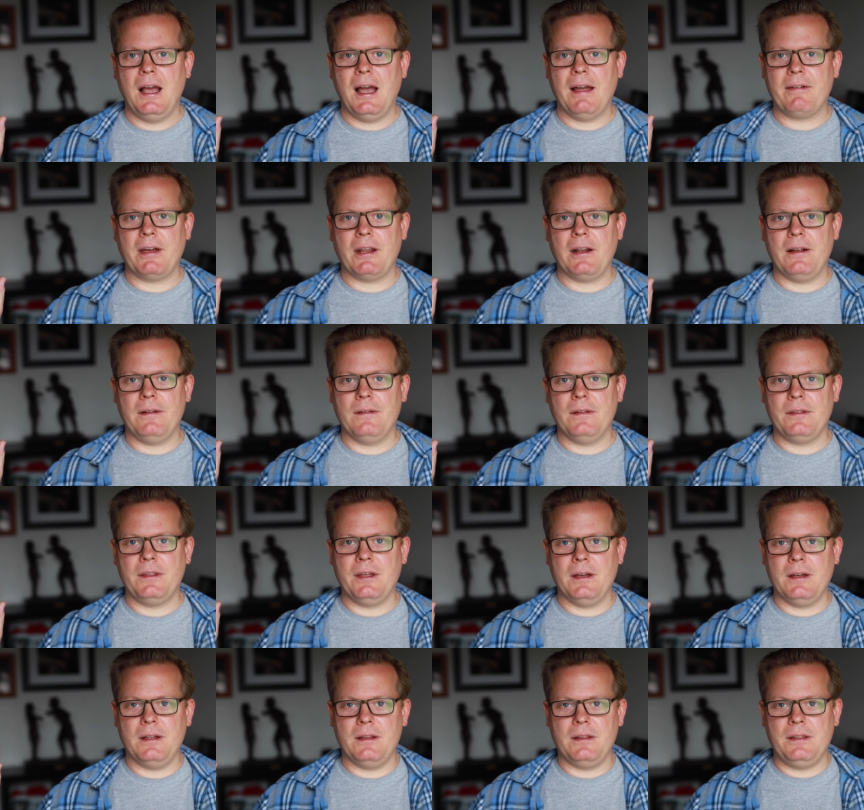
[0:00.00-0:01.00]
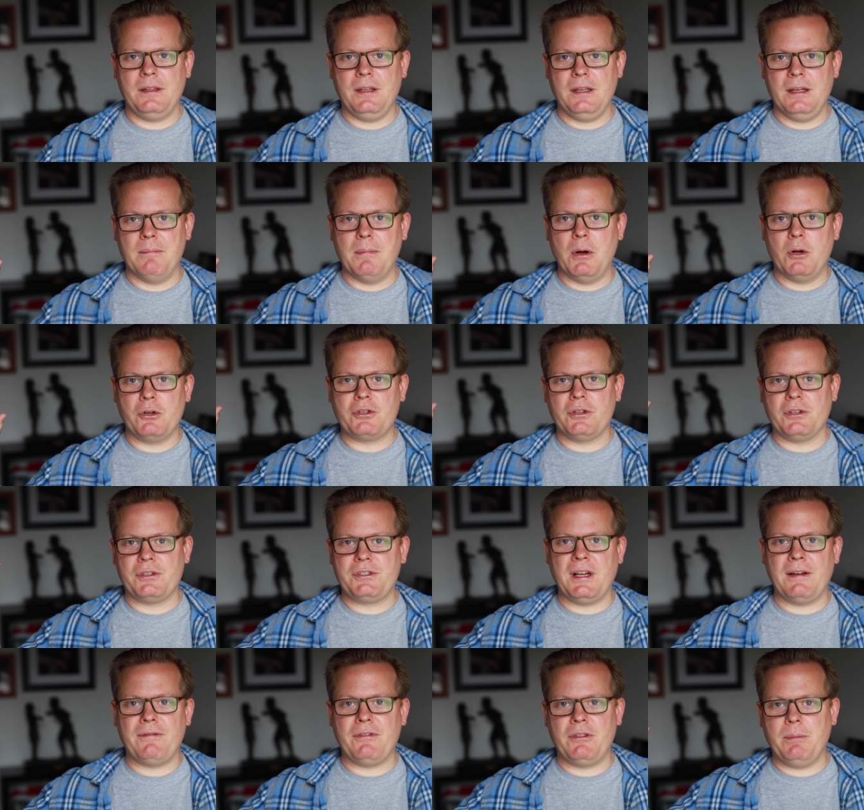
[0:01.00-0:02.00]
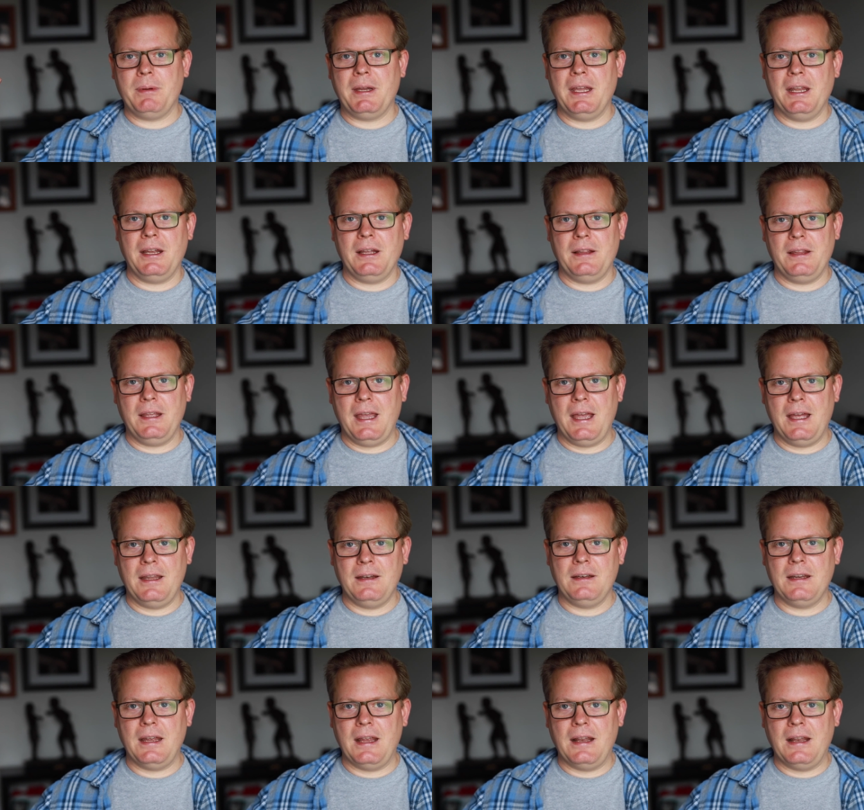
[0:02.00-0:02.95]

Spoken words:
I've got the emotional stuff at the beginning and the end,